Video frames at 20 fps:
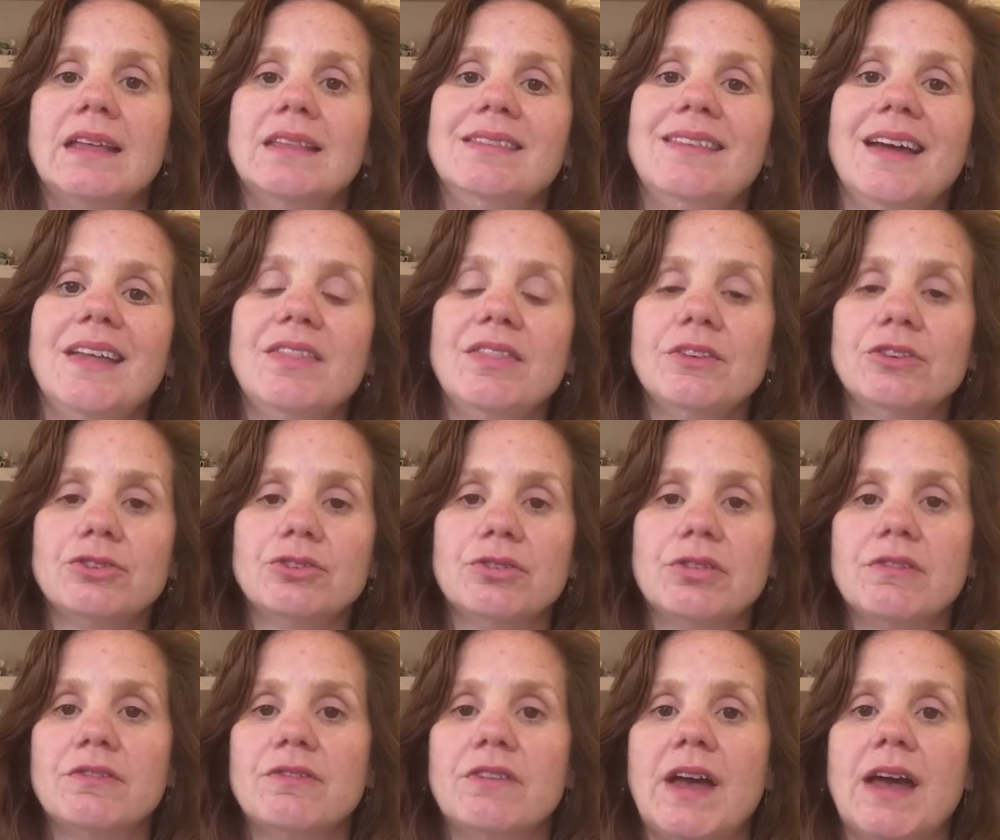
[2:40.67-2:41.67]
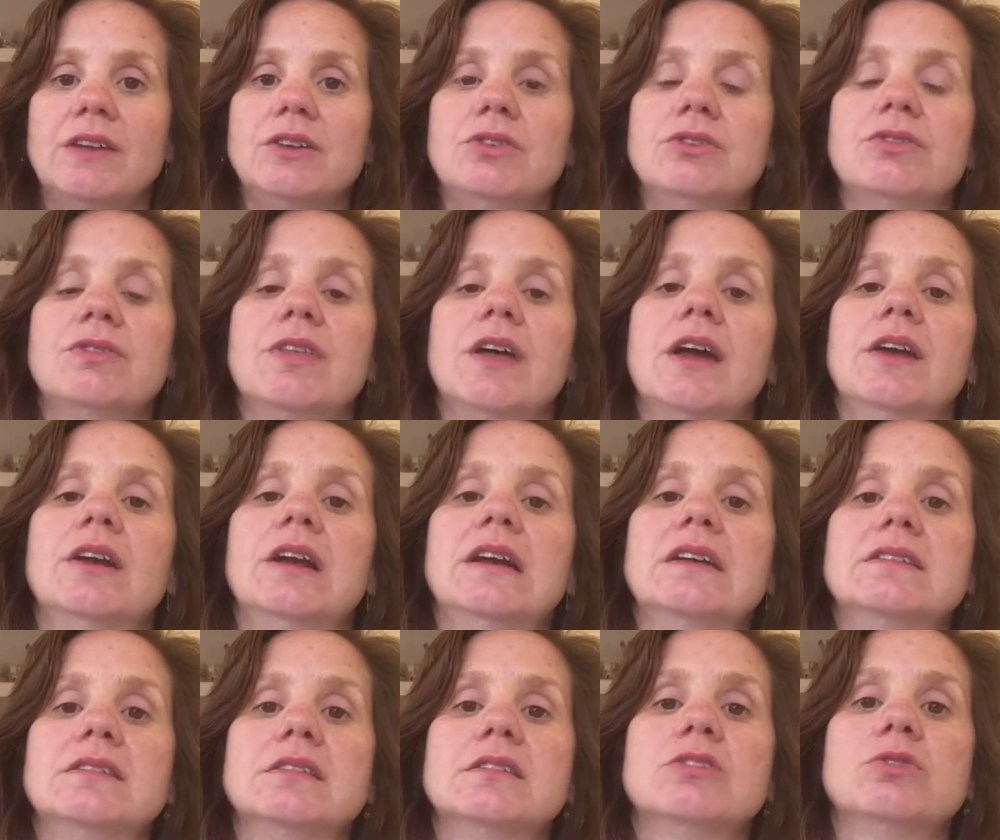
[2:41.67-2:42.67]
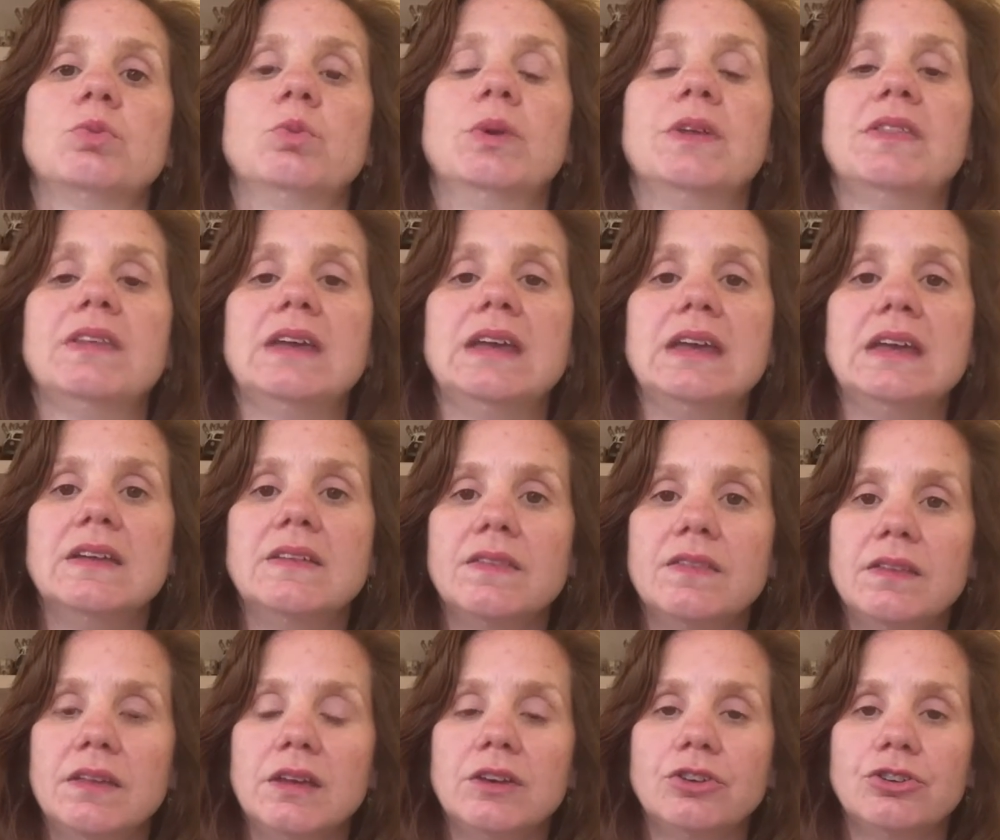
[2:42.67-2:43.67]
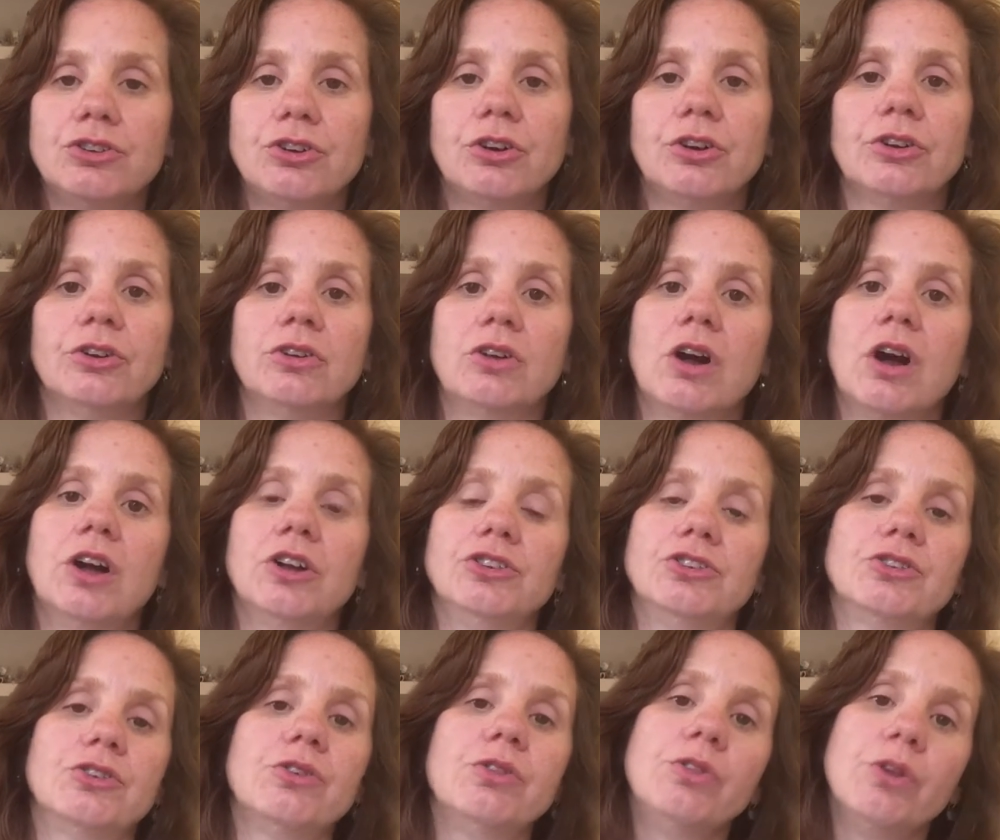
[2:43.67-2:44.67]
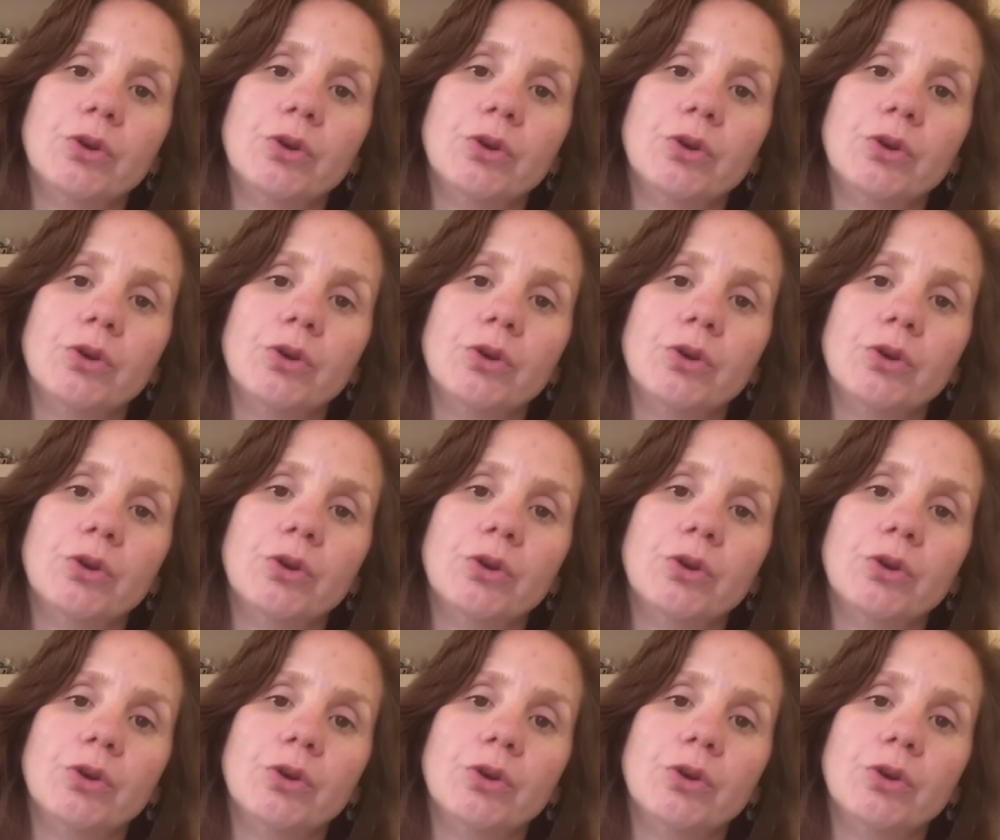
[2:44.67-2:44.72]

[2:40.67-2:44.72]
Then there's the values that exist within the internal culture.